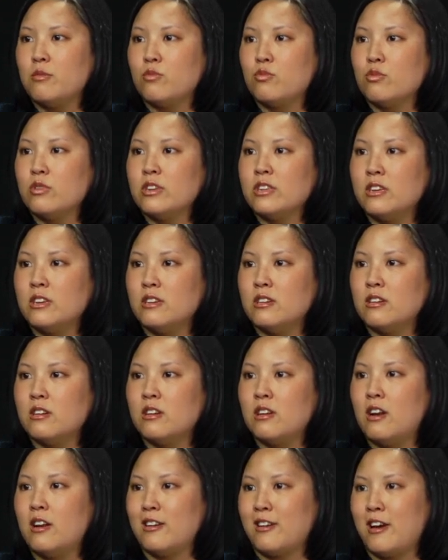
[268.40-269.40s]
really
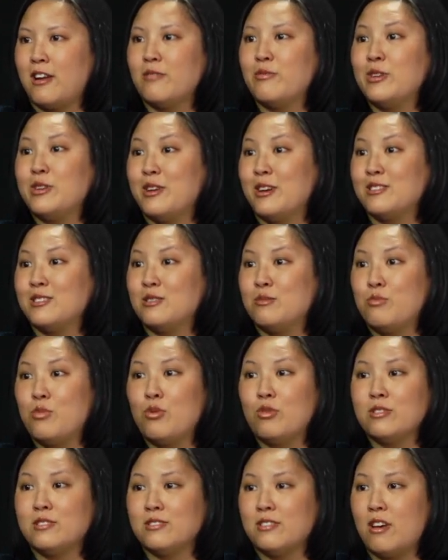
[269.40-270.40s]
on a kind of a nuts and
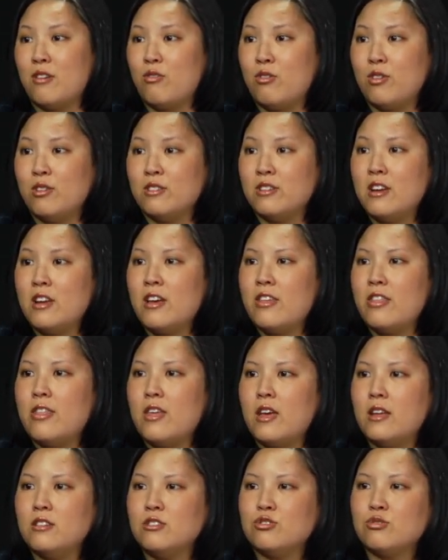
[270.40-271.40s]
bolts level
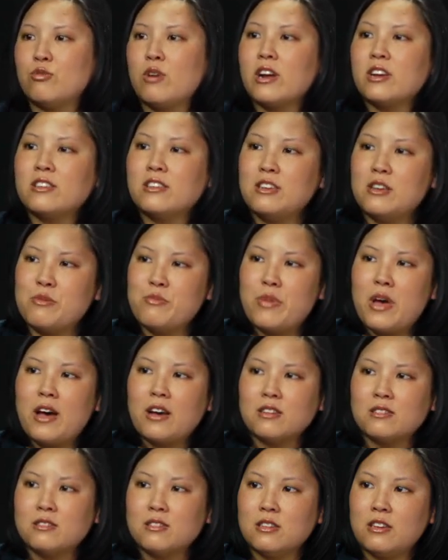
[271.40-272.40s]
that directly
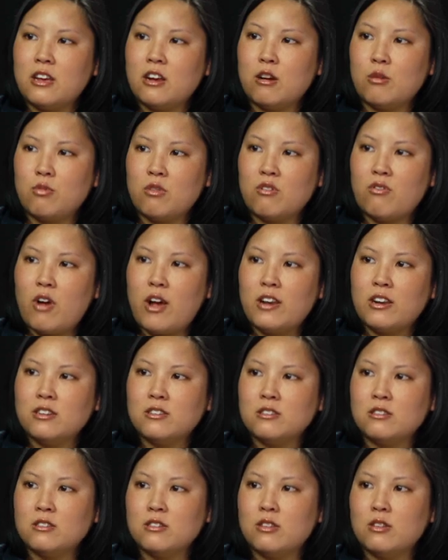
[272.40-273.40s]
impacts the care
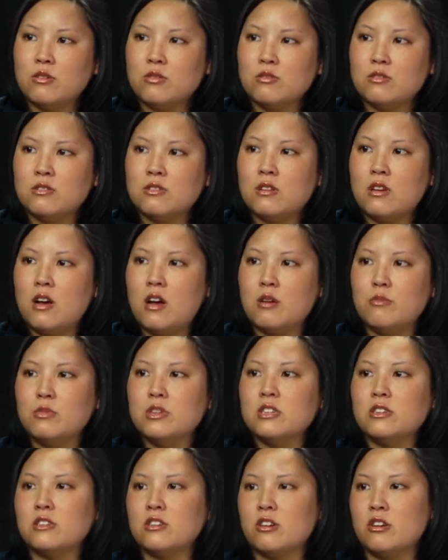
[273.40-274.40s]
provided to those
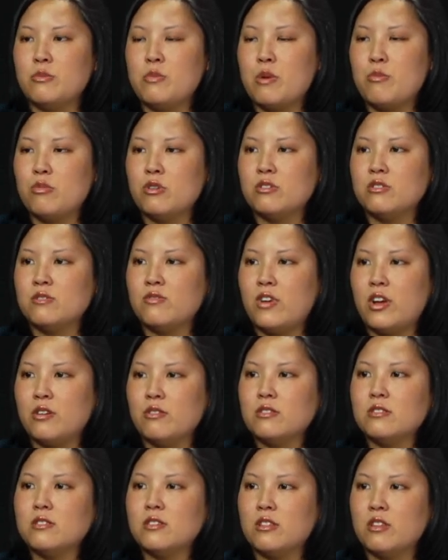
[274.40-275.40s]
military members,
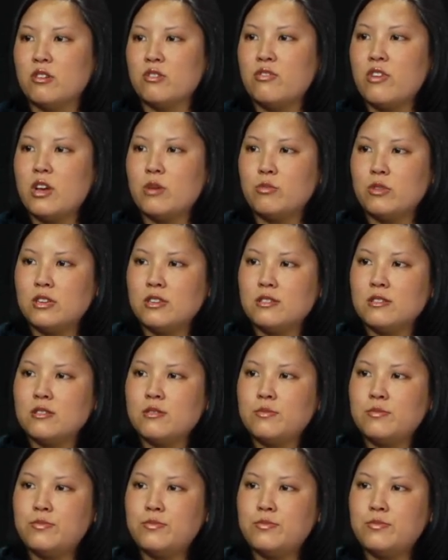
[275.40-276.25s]
veterans, and their families.